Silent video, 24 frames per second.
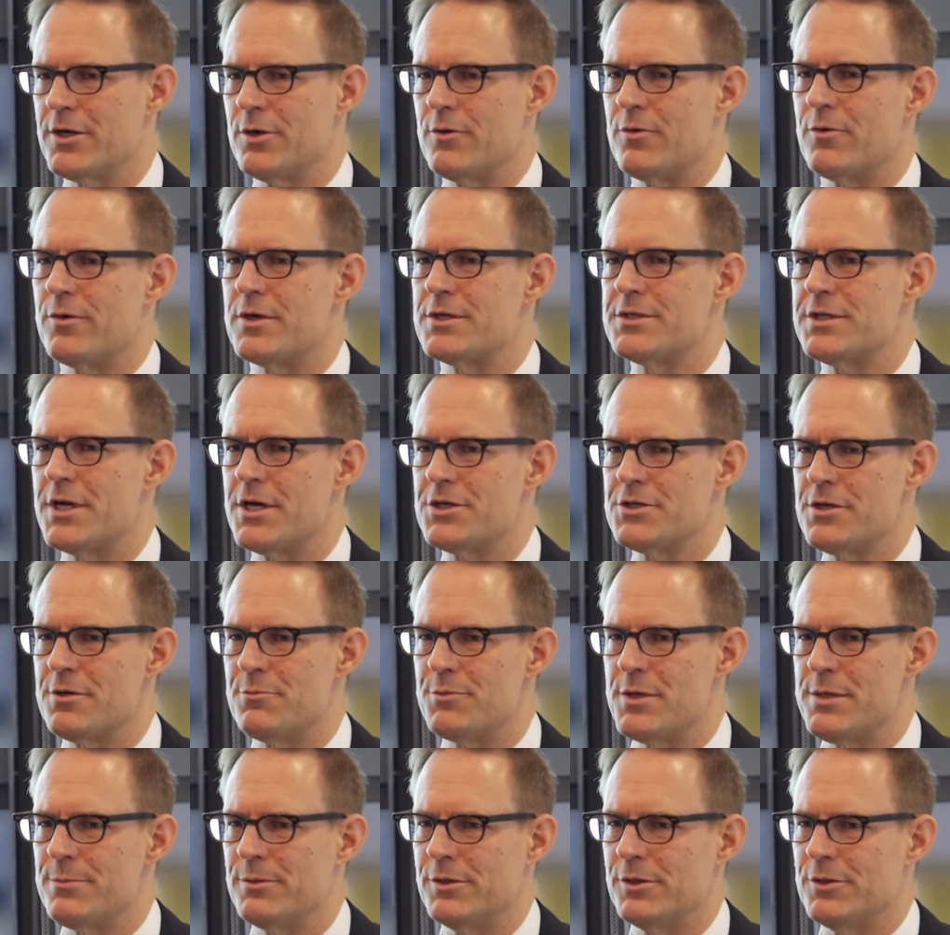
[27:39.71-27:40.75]
into a recession
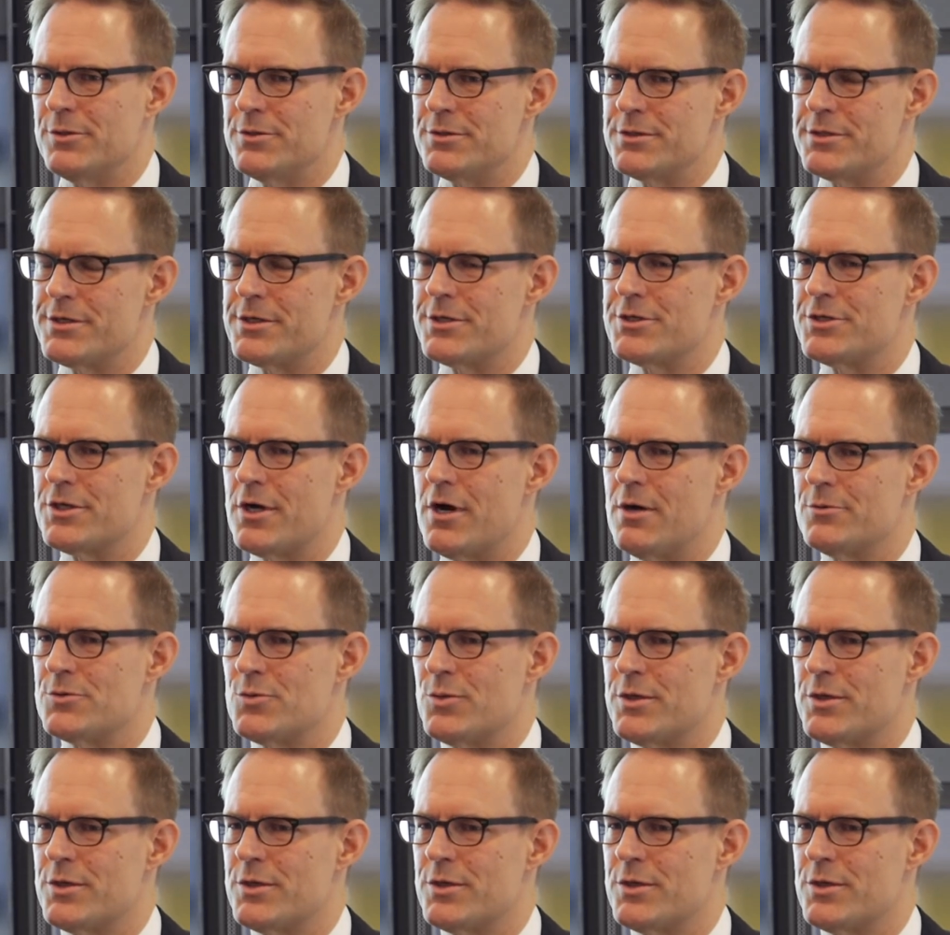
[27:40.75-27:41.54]
and people lose their jobs?